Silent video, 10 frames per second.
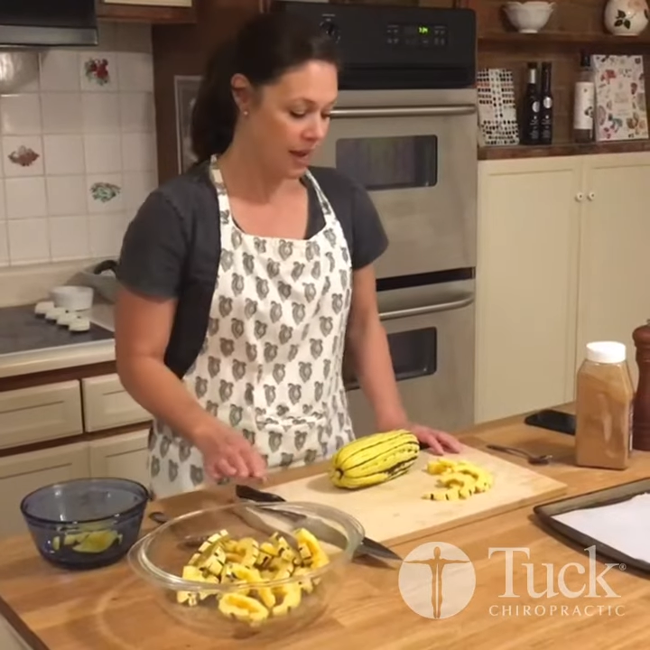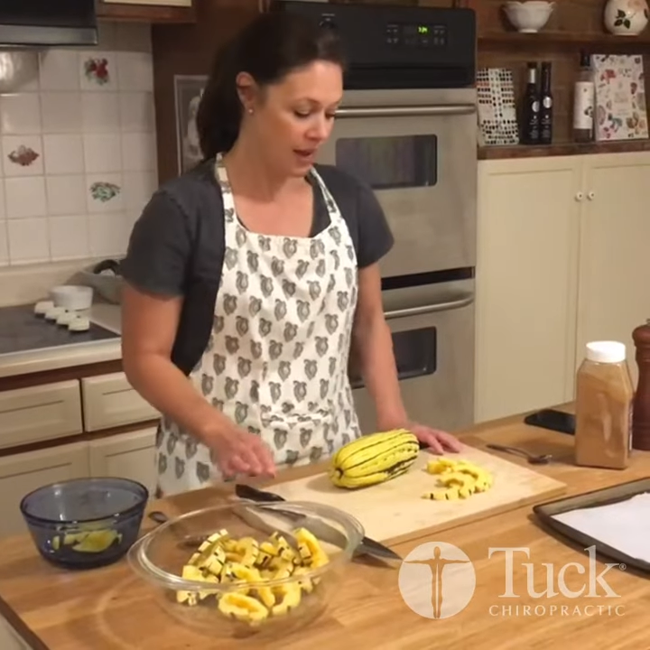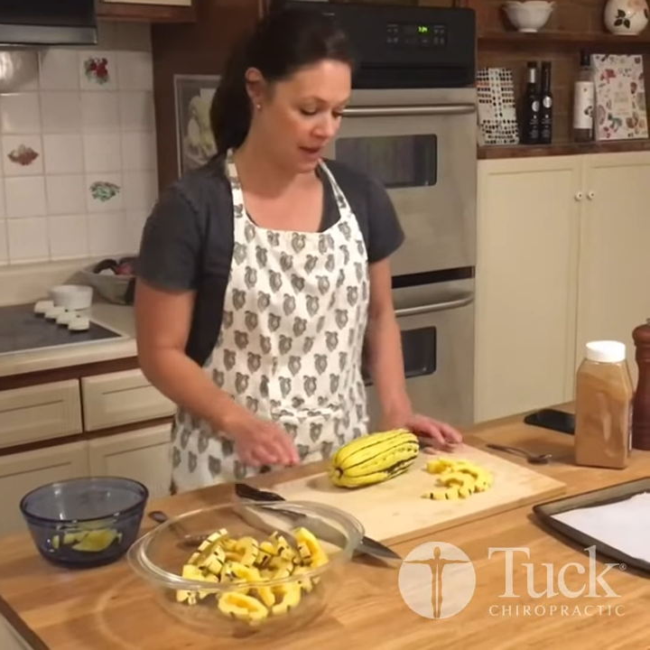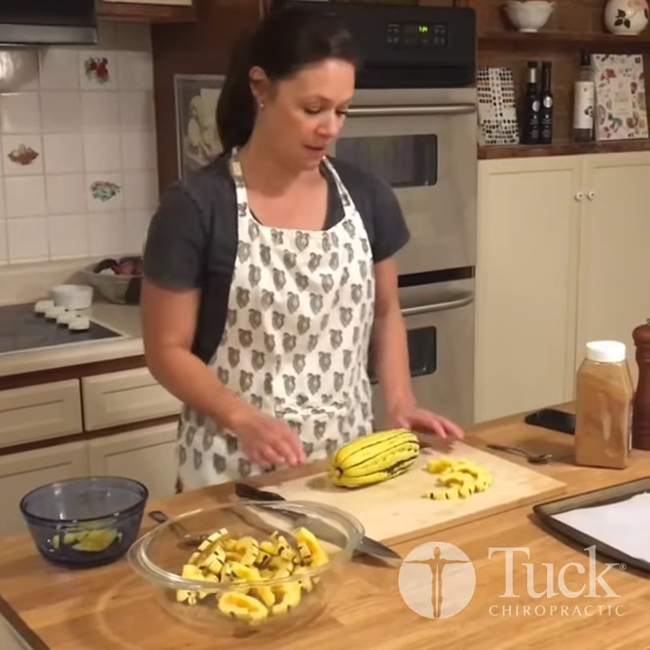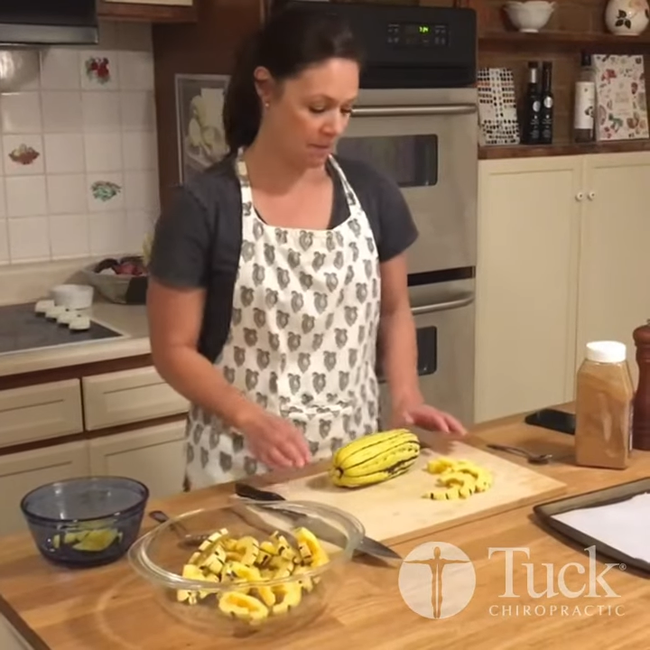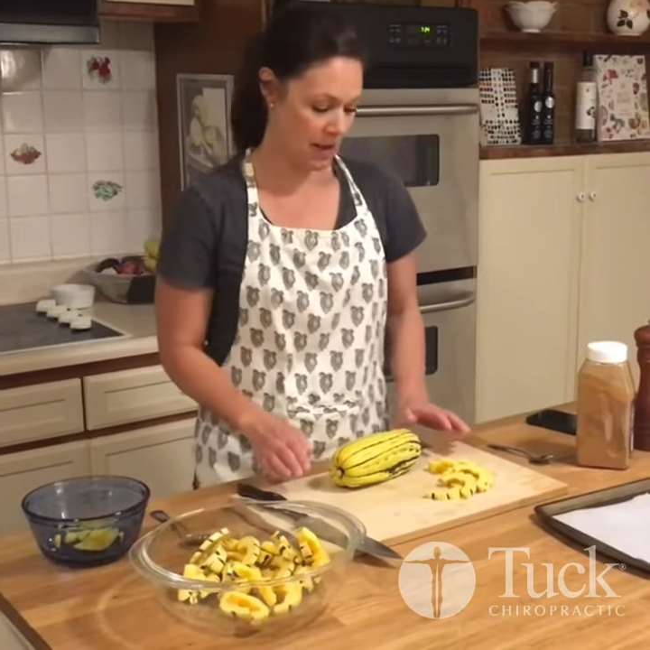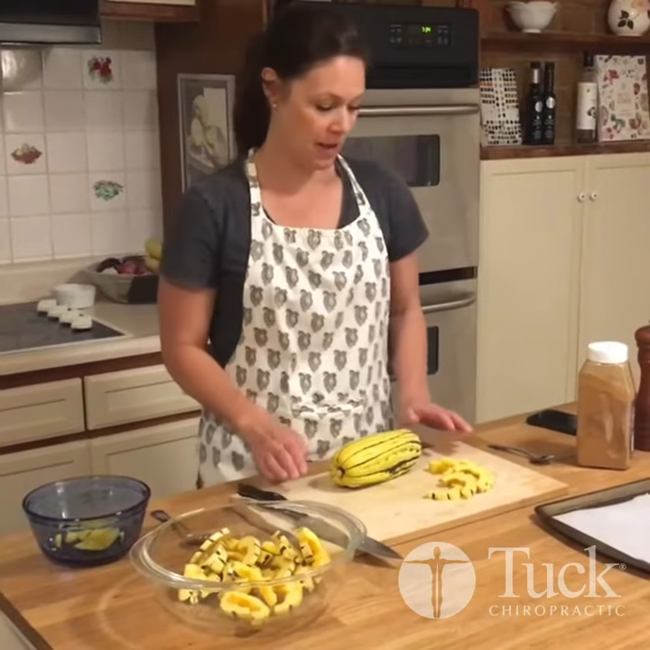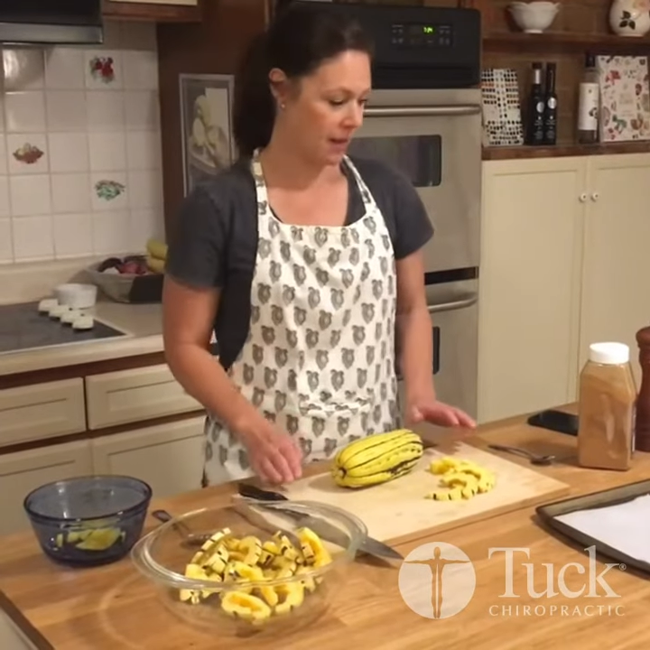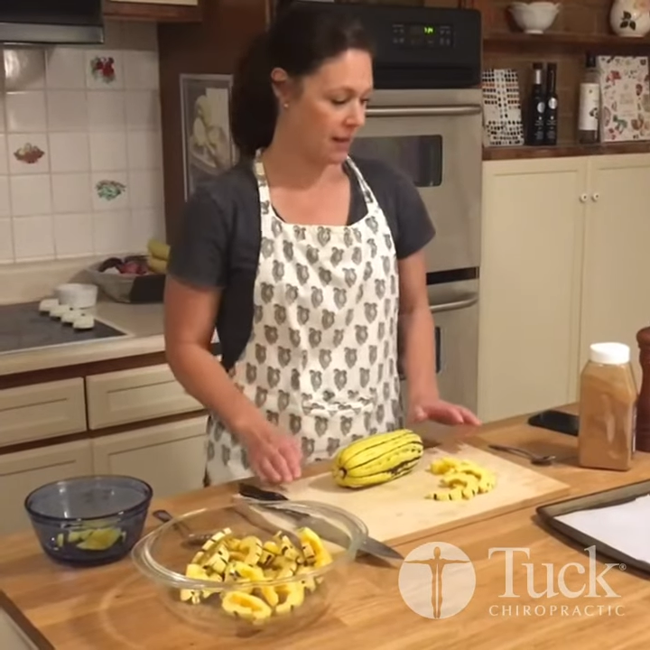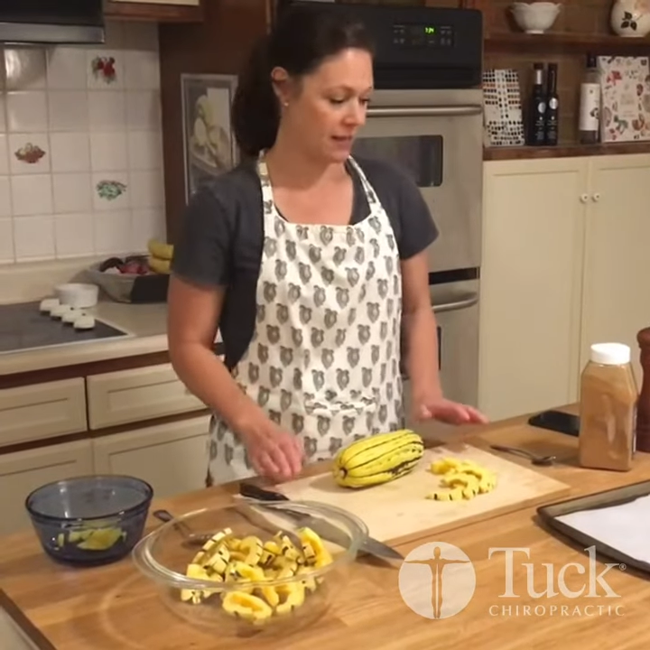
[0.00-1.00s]
um,
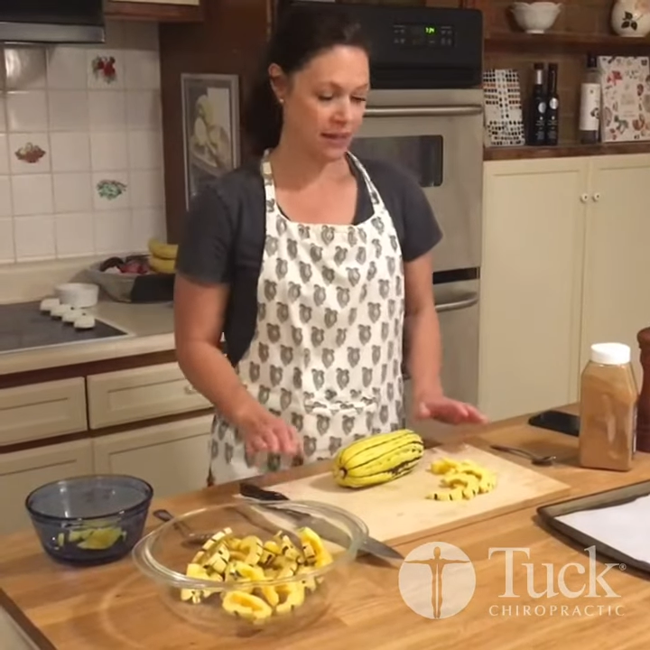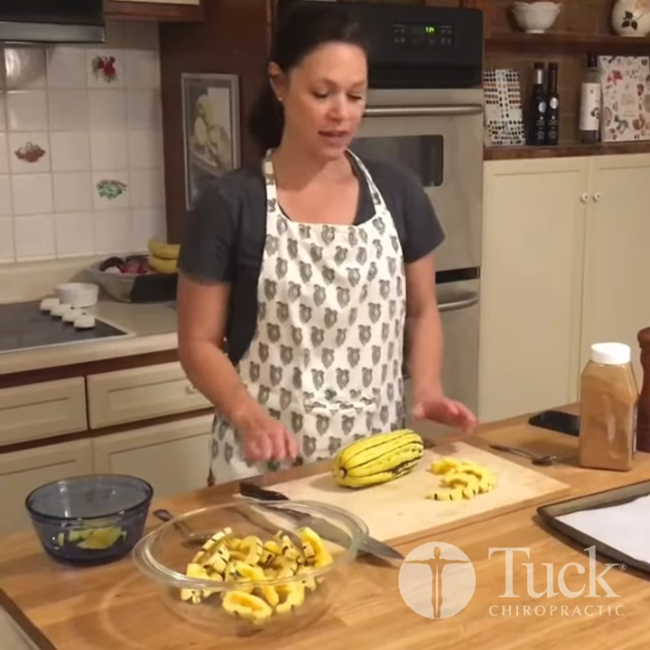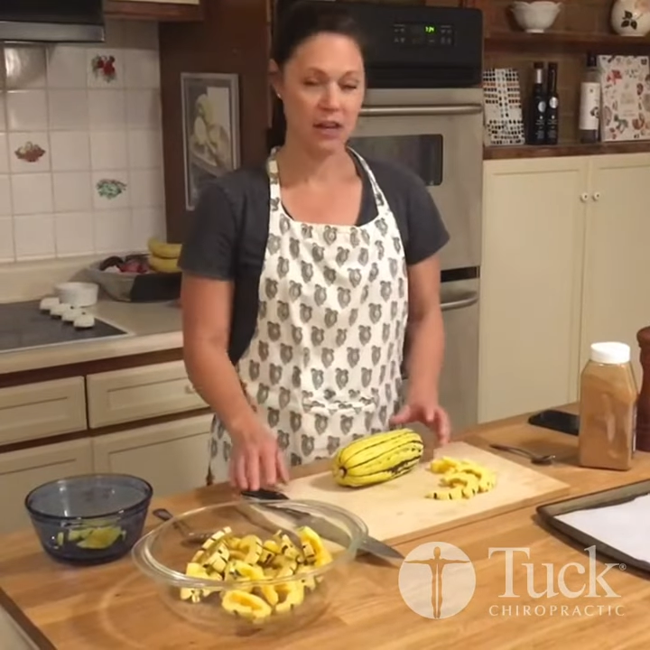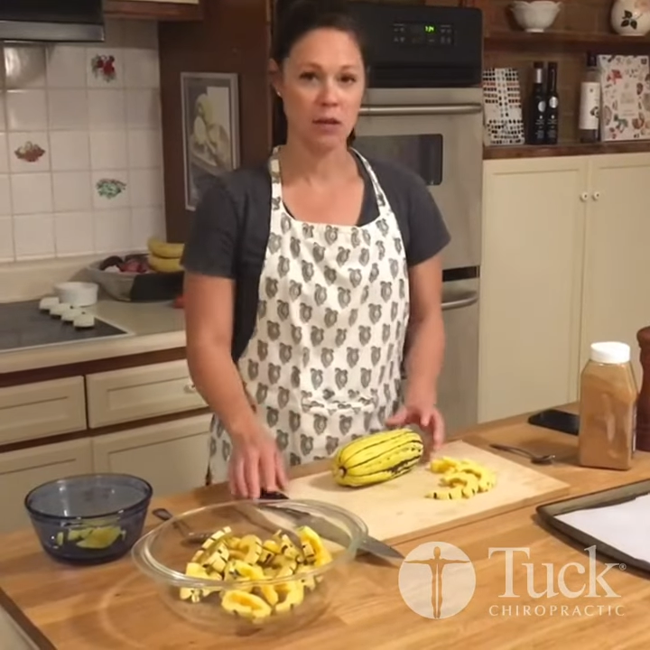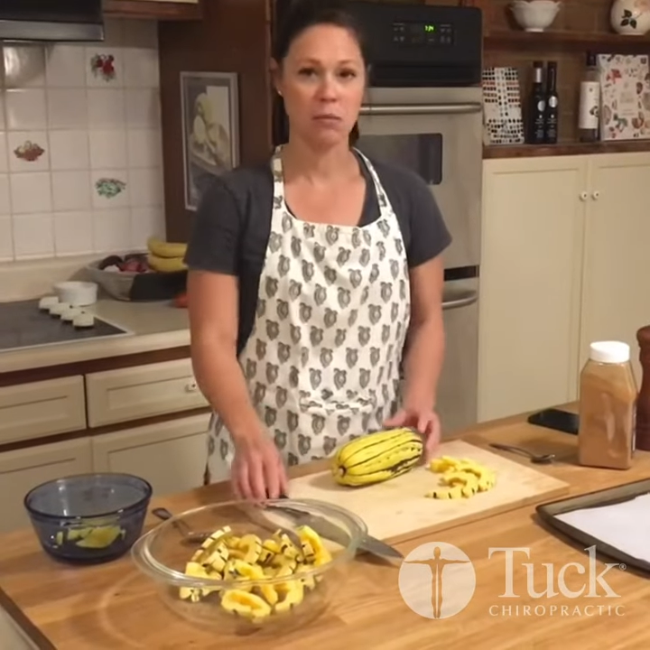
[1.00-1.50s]
and a cutting